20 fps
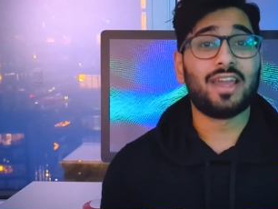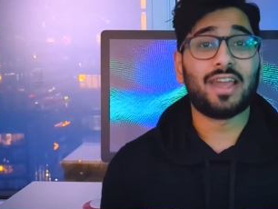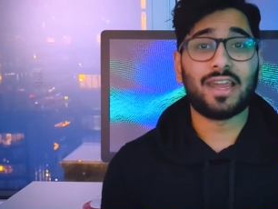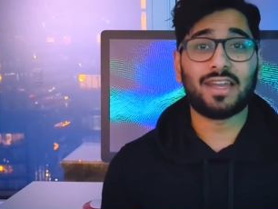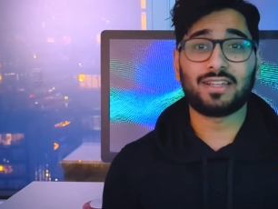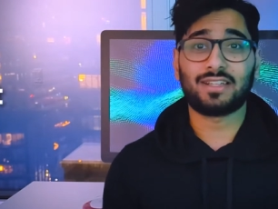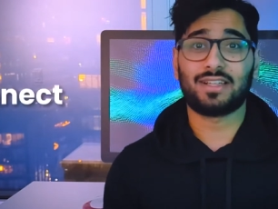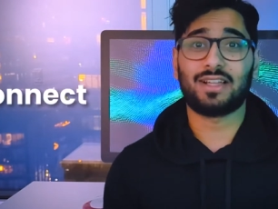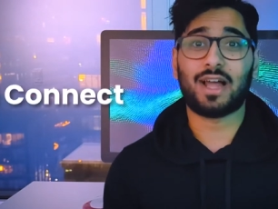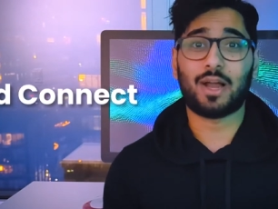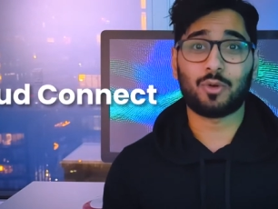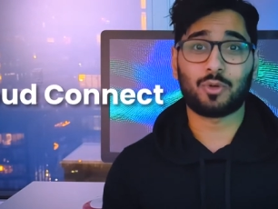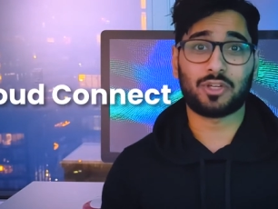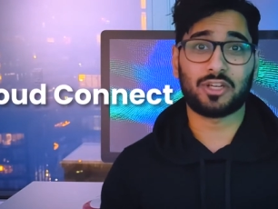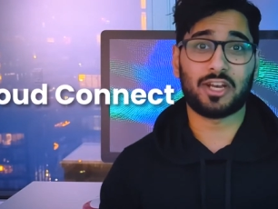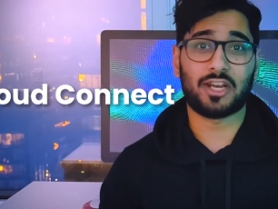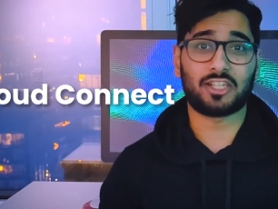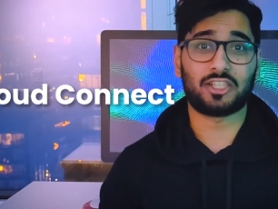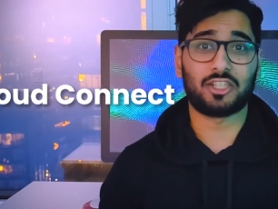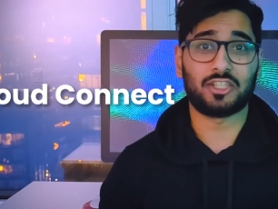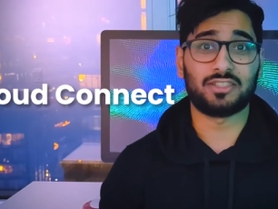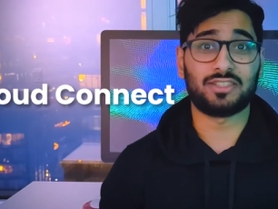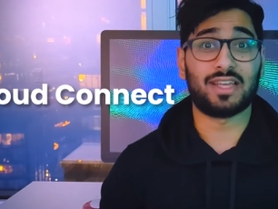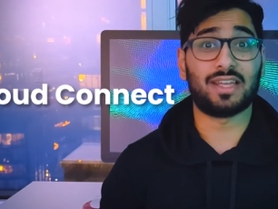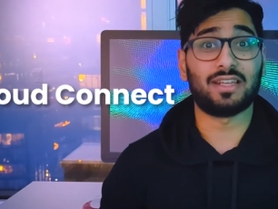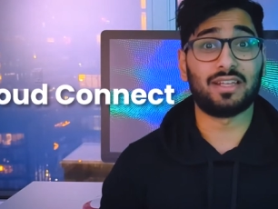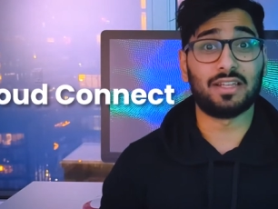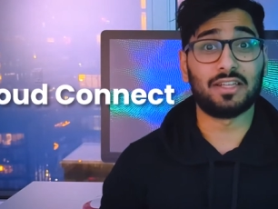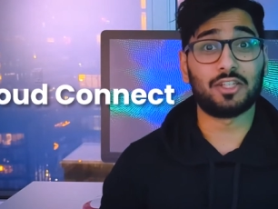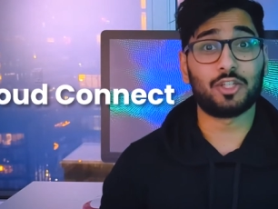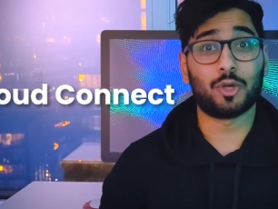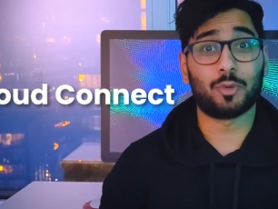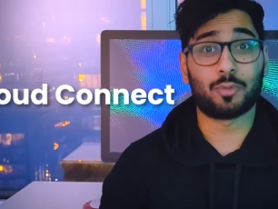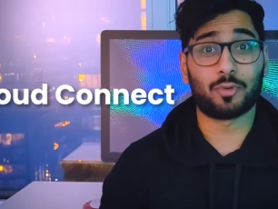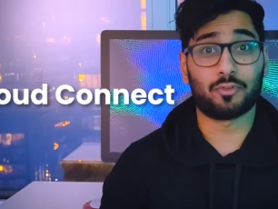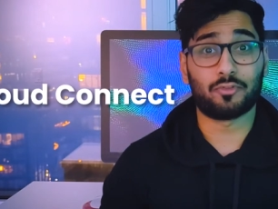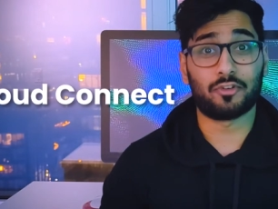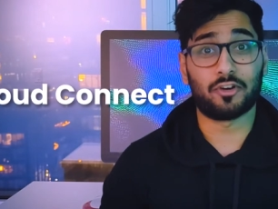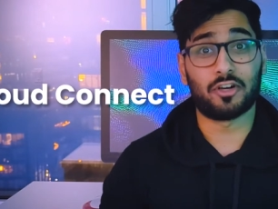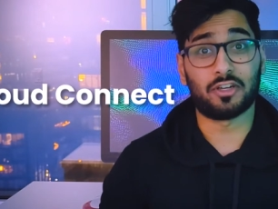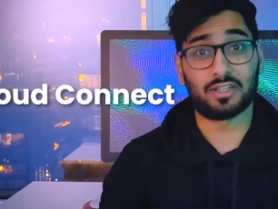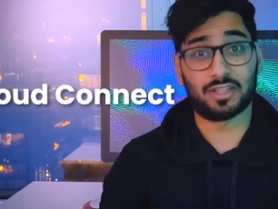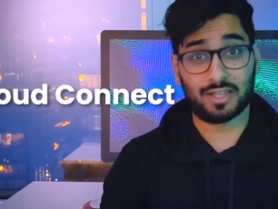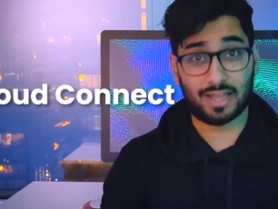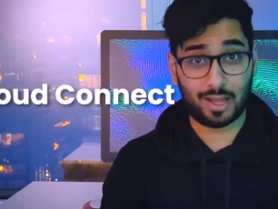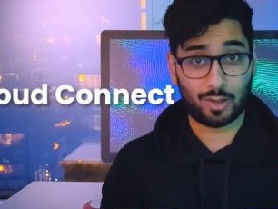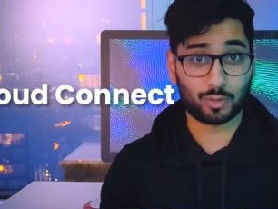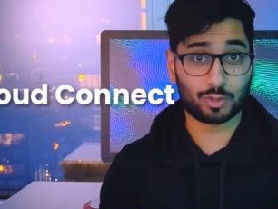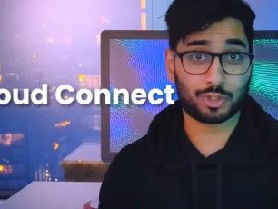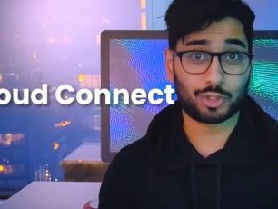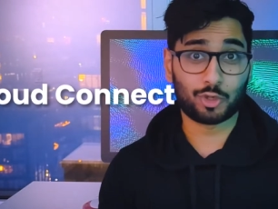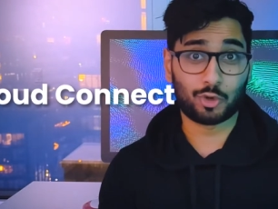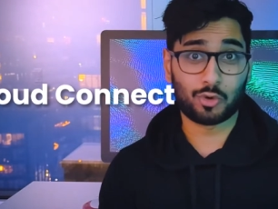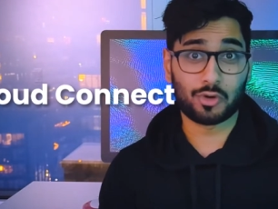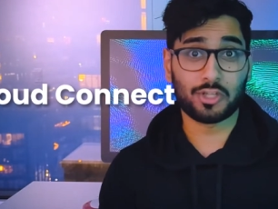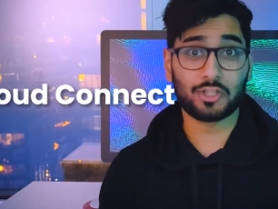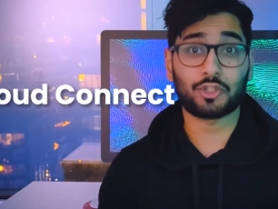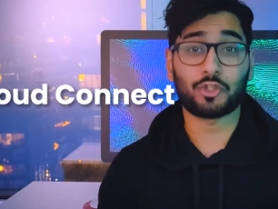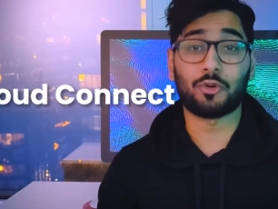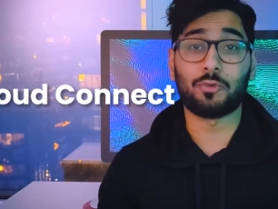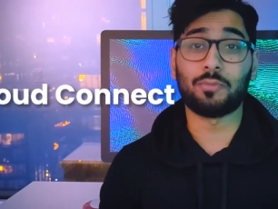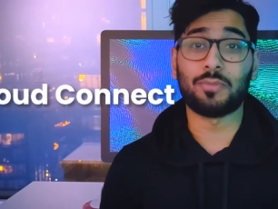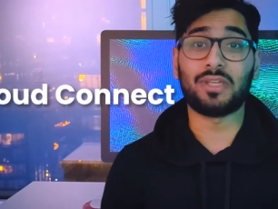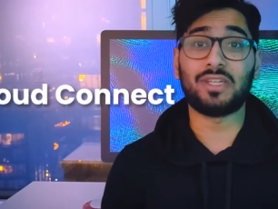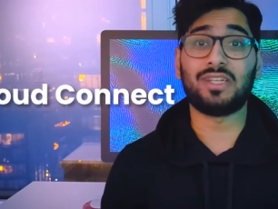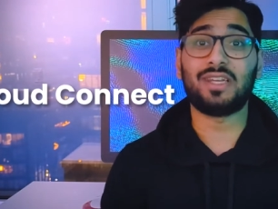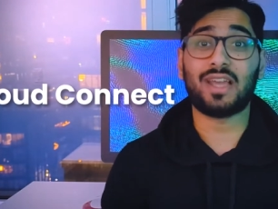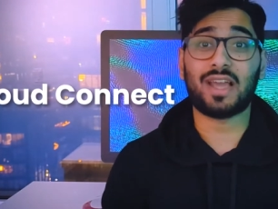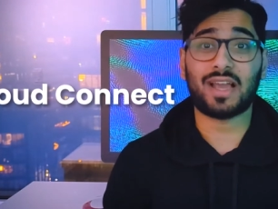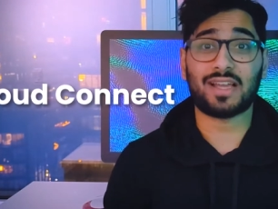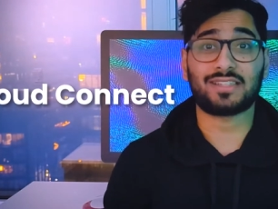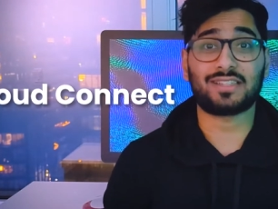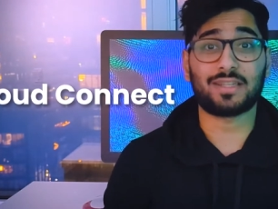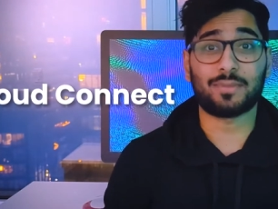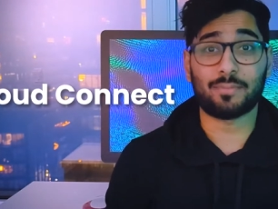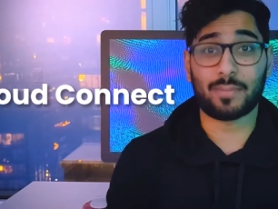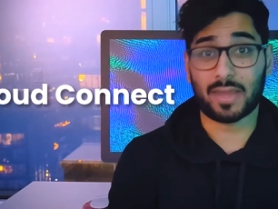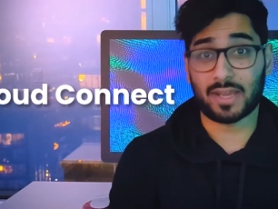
and cloud connections that link your preferred cloud storage or media asset